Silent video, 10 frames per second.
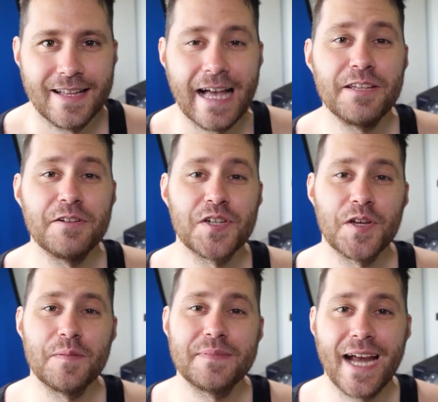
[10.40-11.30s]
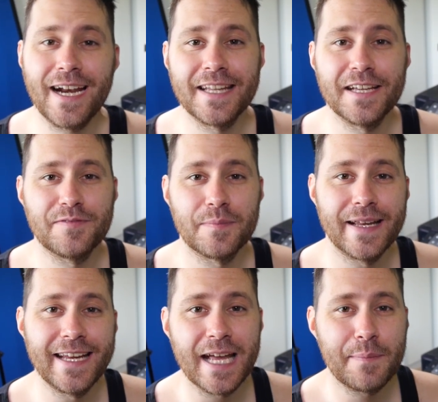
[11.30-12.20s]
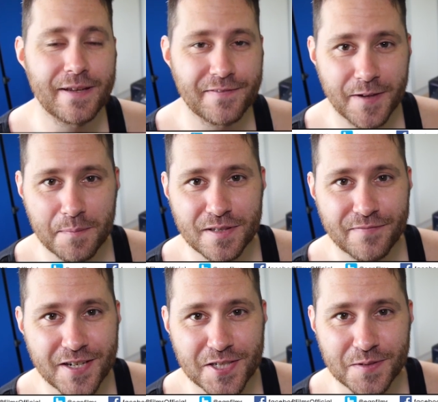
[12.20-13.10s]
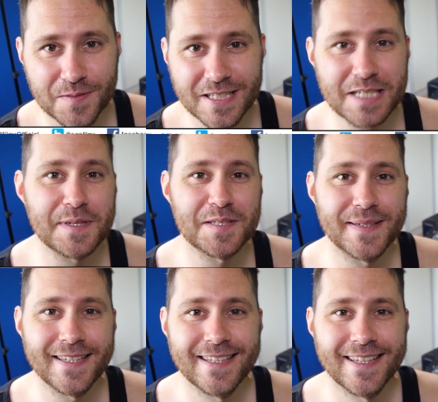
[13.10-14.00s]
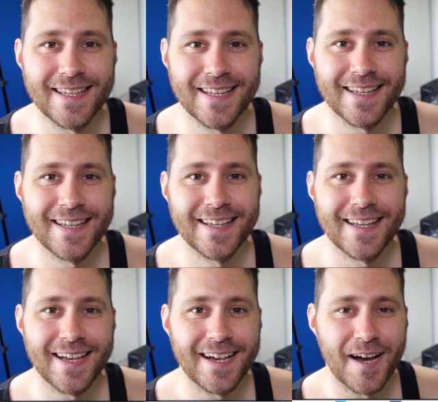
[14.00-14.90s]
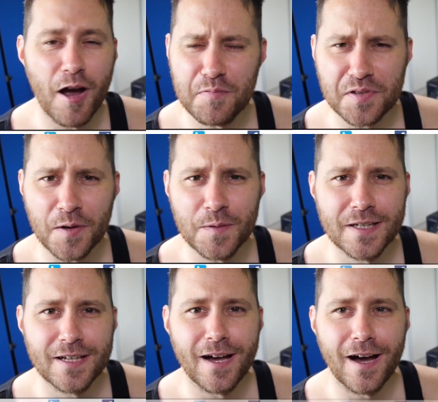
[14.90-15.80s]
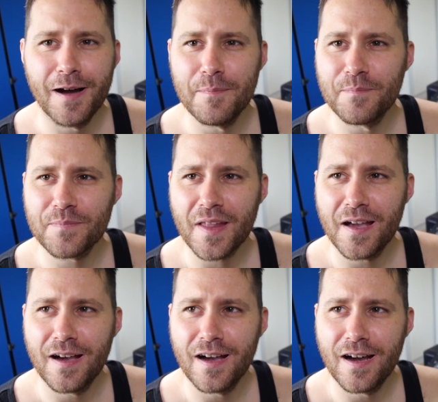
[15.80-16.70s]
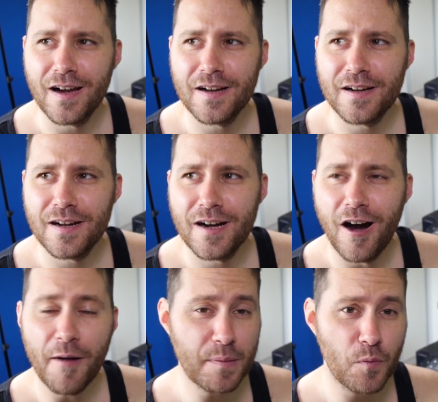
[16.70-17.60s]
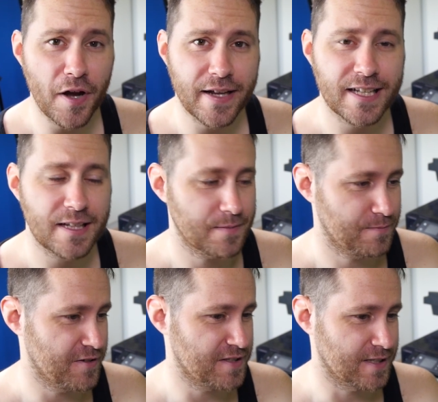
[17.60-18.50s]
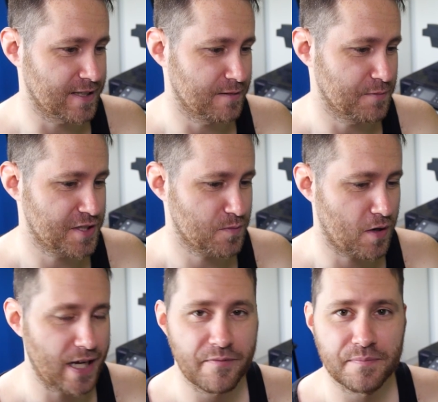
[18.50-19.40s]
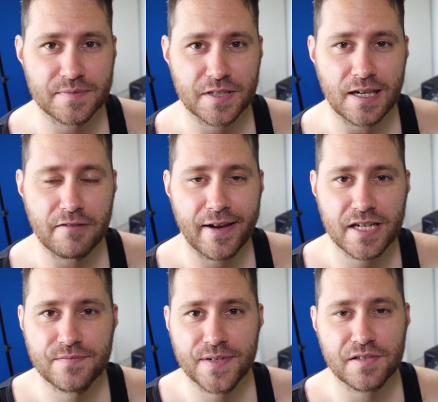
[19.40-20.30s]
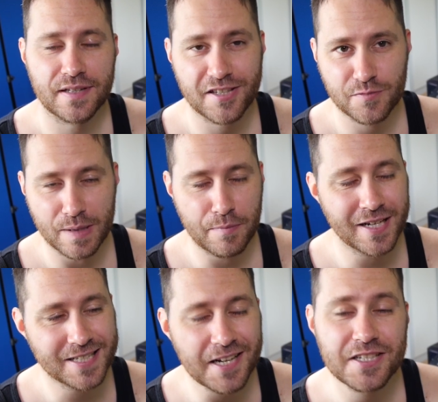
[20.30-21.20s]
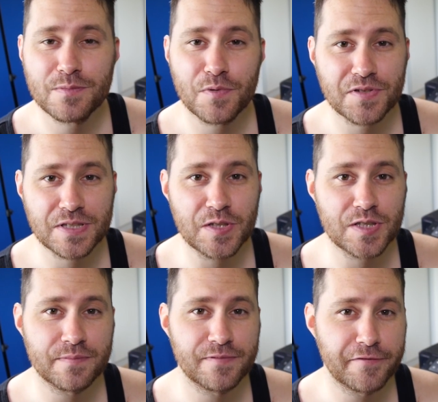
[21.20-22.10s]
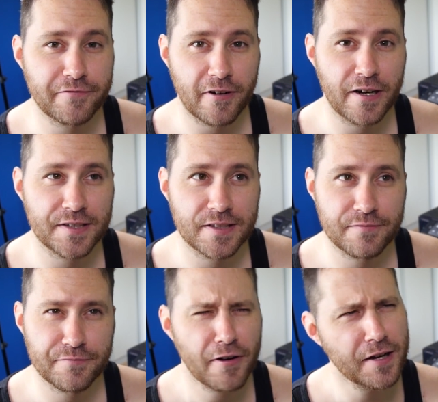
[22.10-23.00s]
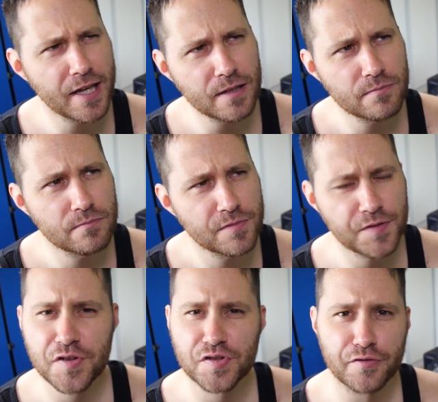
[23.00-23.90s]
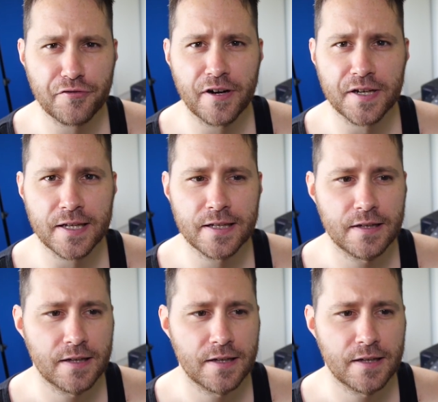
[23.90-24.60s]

Hey YouTube, Dan here from EAP Films Official. Did you miss me? Hope so. Um, I've been working recently, which is why I haven't done any reaction videos last week. My intention was to do some for Friday, Friday? Thursday or Friday.